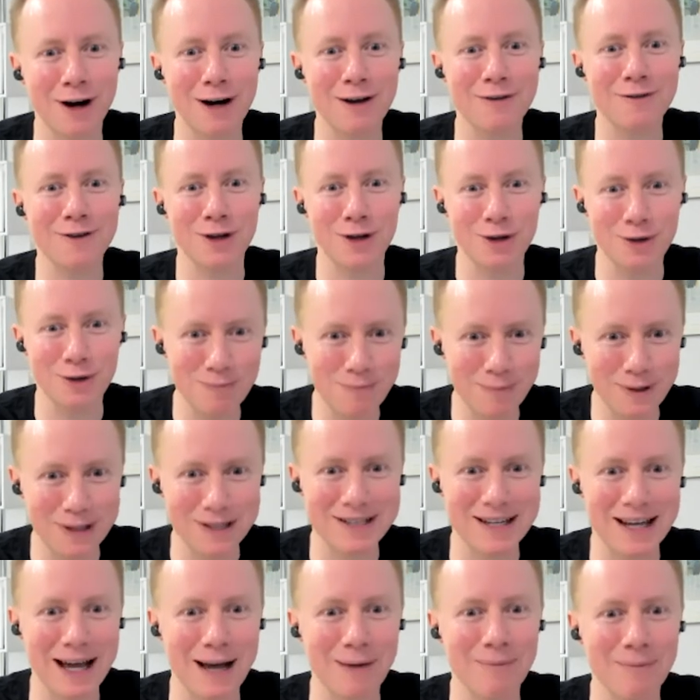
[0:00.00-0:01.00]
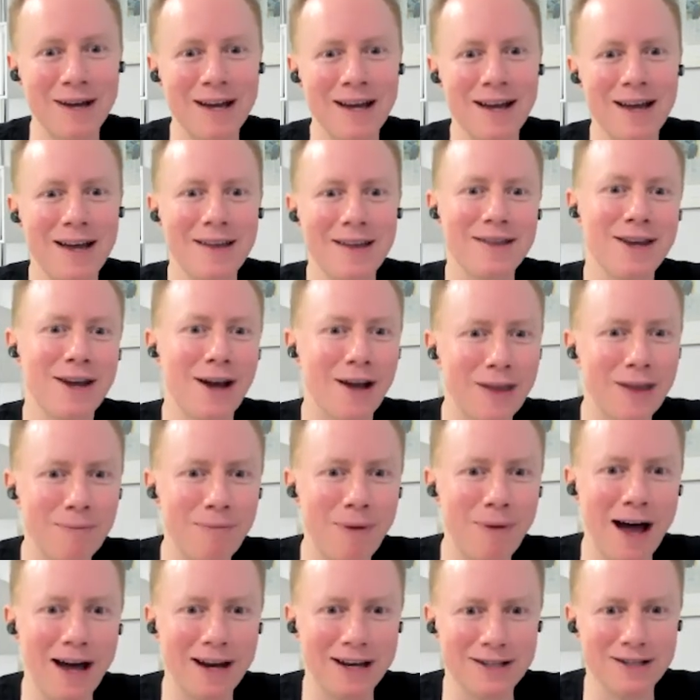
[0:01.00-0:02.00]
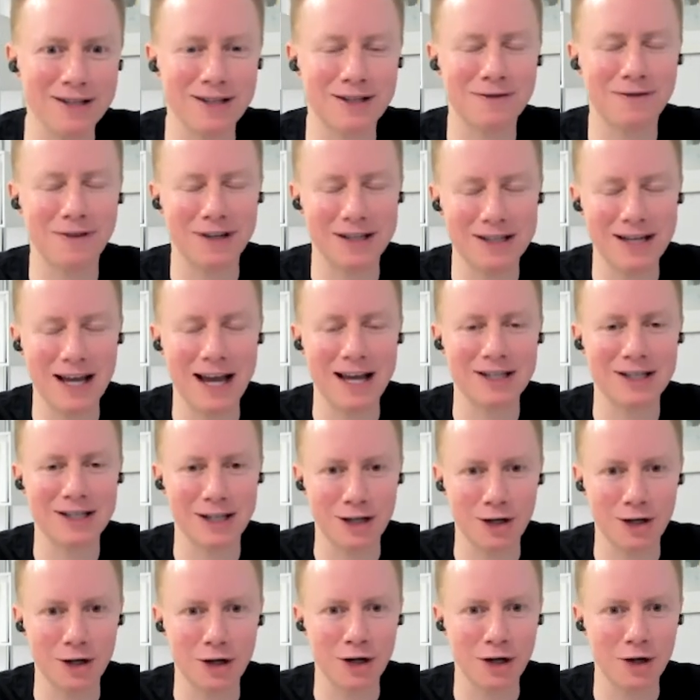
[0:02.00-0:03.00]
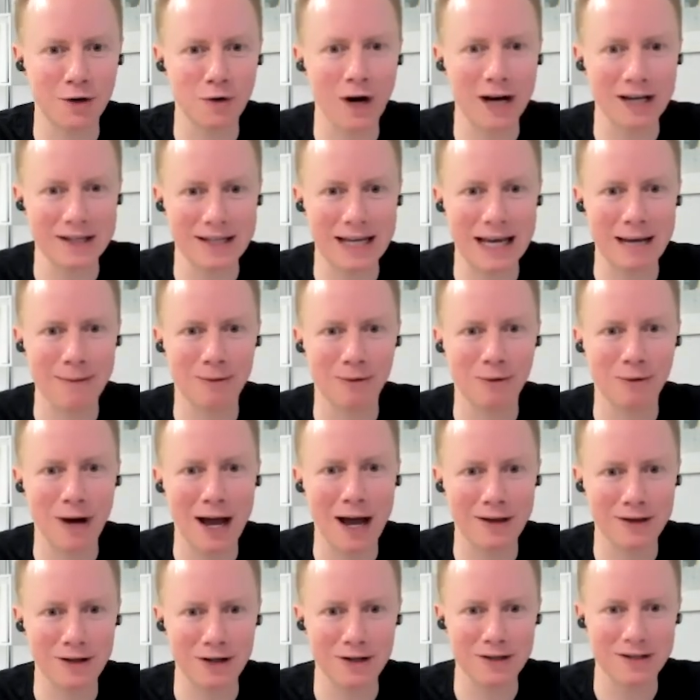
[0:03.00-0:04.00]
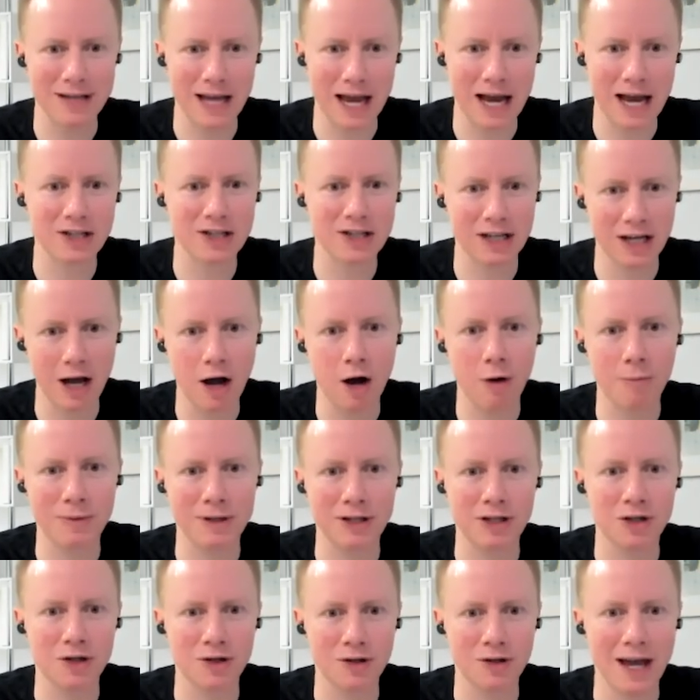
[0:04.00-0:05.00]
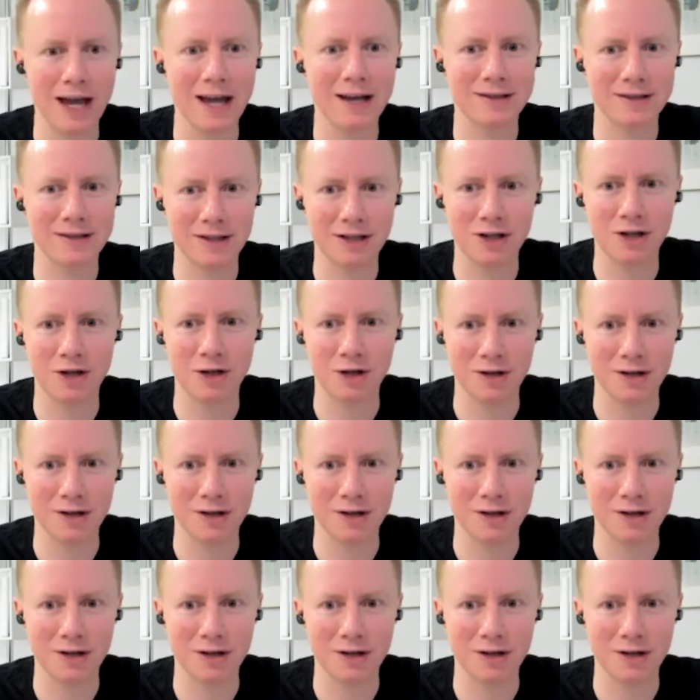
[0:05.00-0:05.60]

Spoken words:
of you, but the other part is it's fantastic. You got a great team around you. It's actually helping you execute.